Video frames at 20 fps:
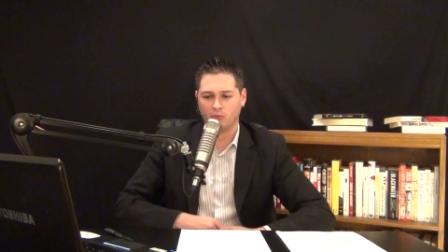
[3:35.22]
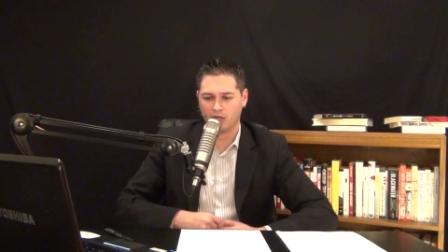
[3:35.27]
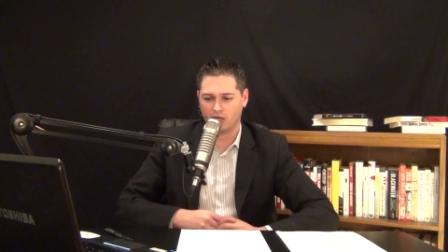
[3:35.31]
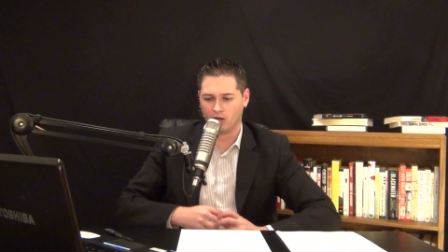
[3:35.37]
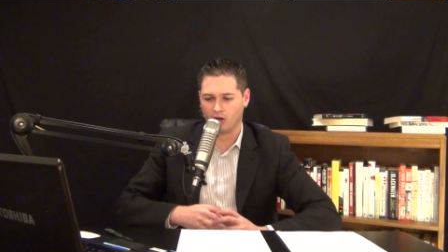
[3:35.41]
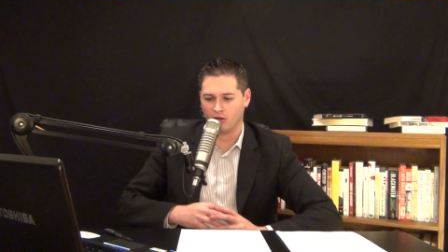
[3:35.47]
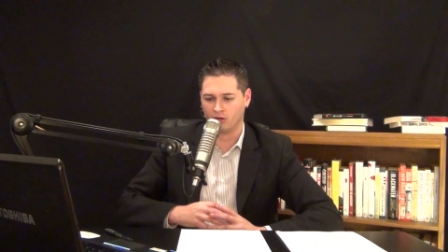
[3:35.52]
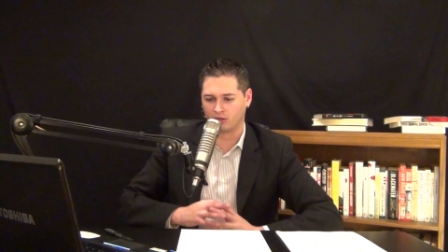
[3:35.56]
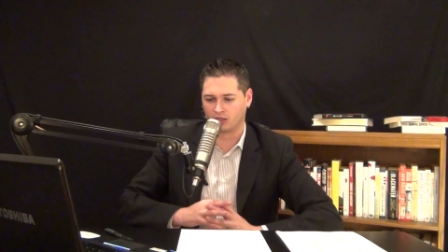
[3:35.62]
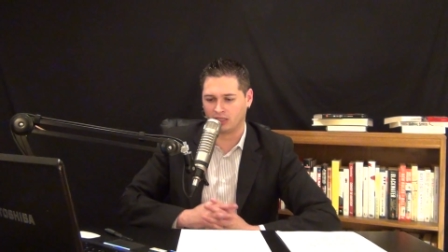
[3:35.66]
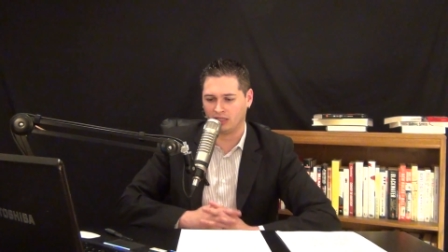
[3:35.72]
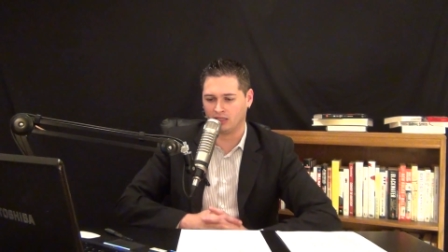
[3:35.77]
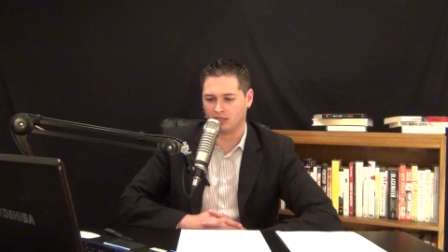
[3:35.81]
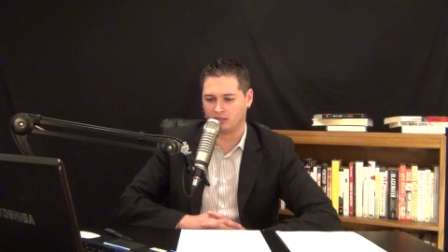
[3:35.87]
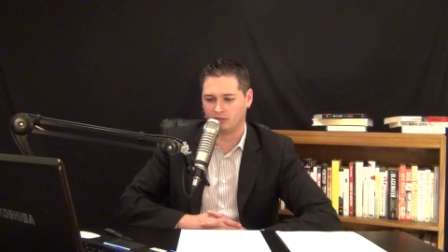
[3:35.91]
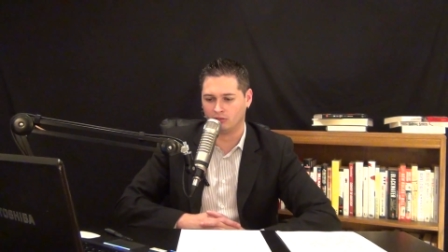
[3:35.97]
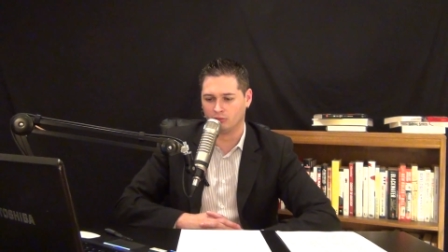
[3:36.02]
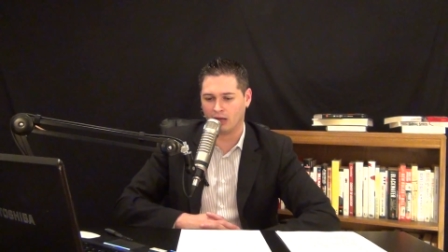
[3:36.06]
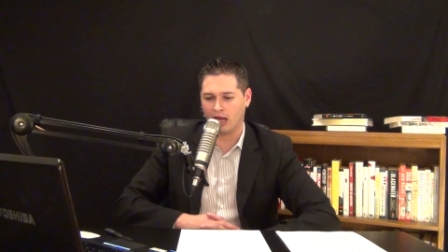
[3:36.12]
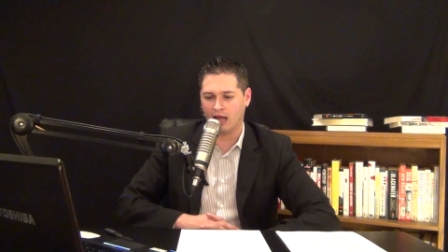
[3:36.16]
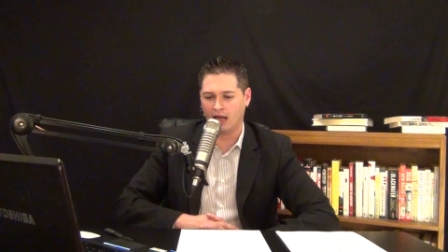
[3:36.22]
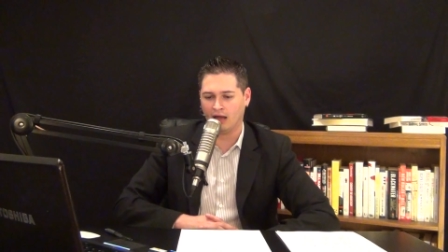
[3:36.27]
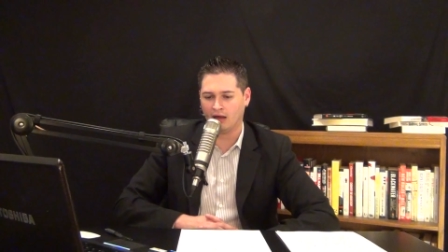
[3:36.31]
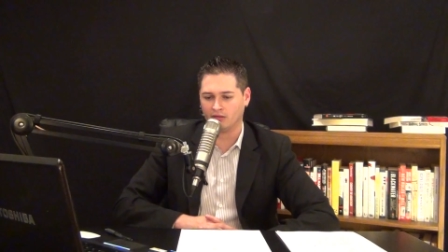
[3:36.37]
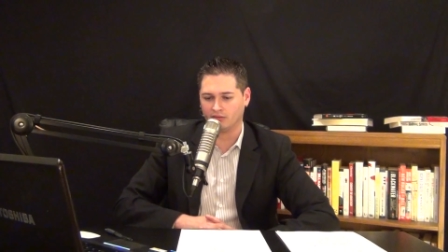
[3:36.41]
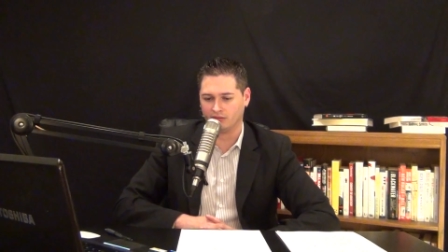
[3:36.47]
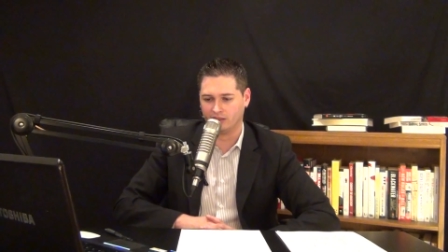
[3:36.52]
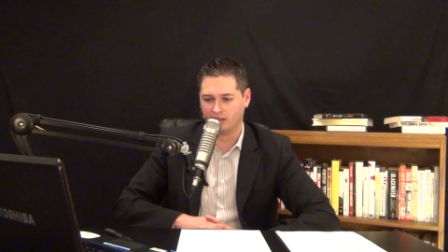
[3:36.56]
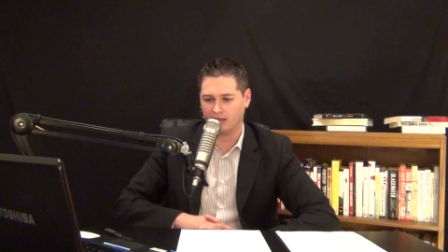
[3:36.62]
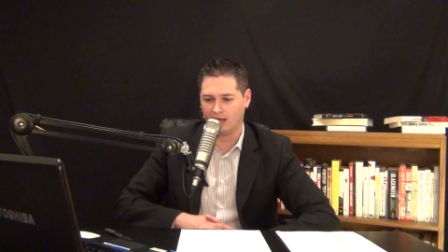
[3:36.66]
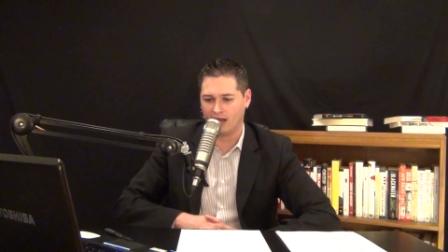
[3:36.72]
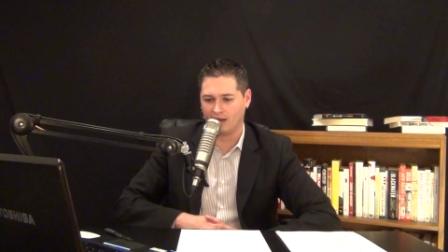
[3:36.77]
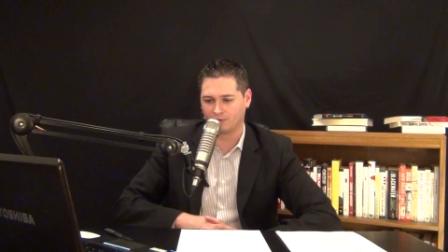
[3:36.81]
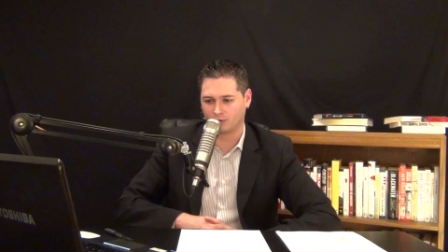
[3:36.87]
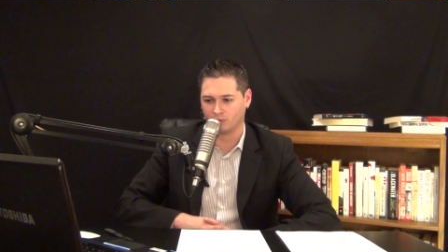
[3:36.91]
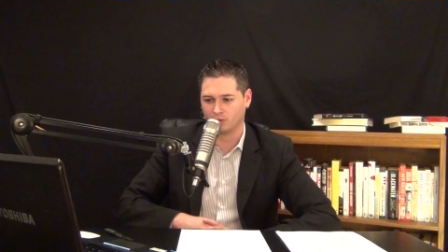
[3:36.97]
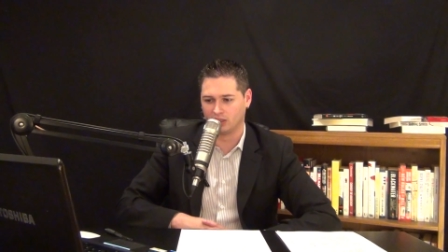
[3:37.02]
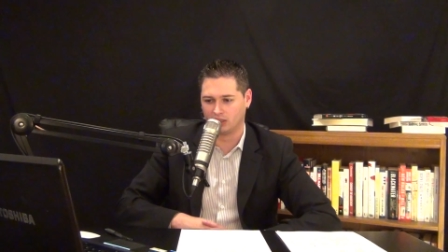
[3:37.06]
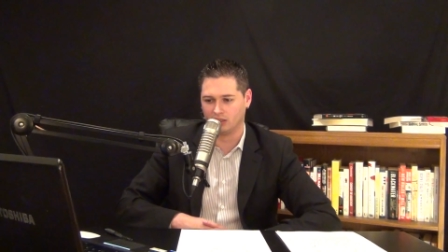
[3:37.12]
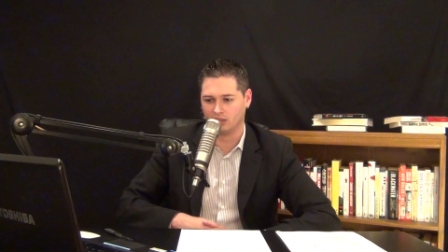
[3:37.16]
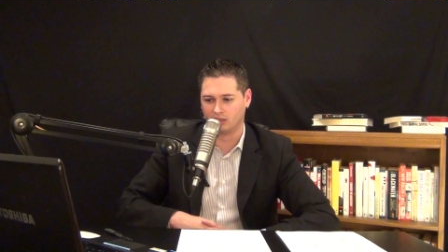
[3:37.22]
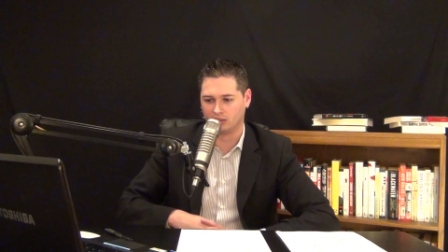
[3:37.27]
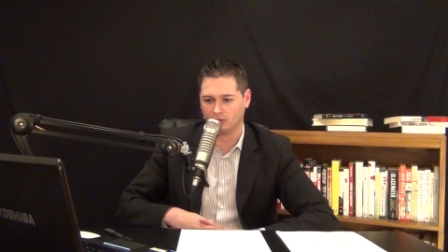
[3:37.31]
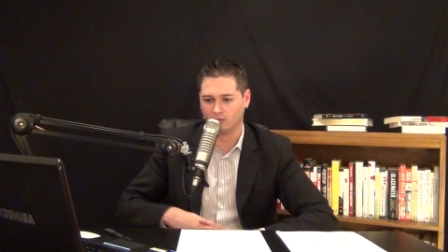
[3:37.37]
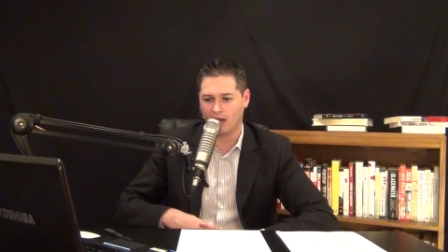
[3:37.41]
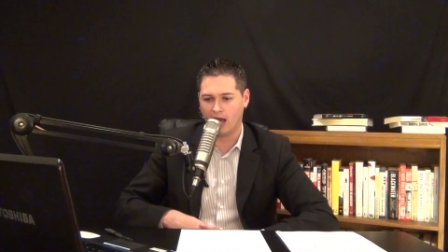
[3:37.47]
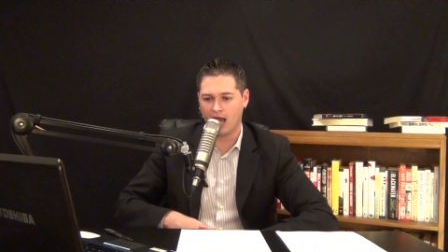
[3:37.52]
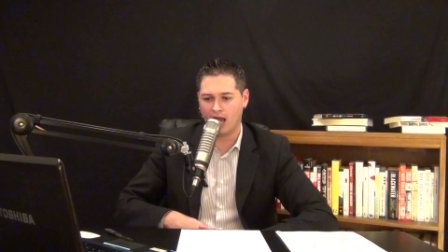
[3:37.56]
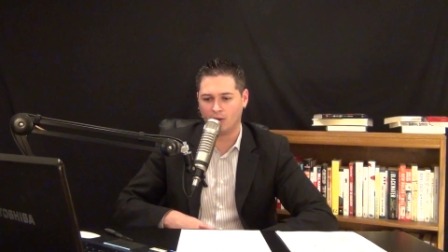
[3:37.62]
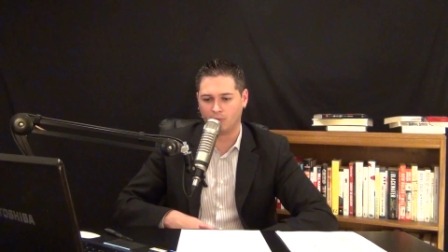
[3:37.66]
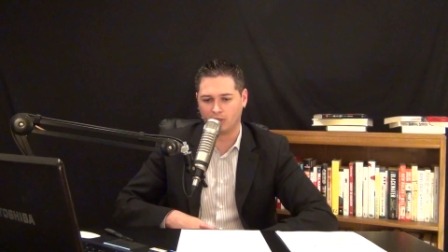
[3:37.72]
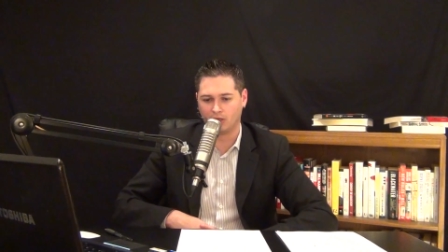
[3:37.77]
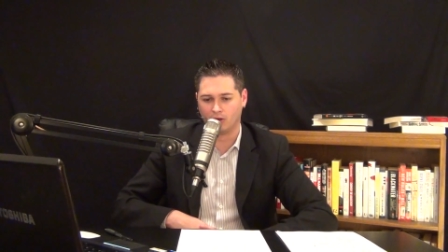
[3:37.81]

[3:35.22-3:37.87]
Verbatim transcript: "We're going to kick you out, and then after we kick you out,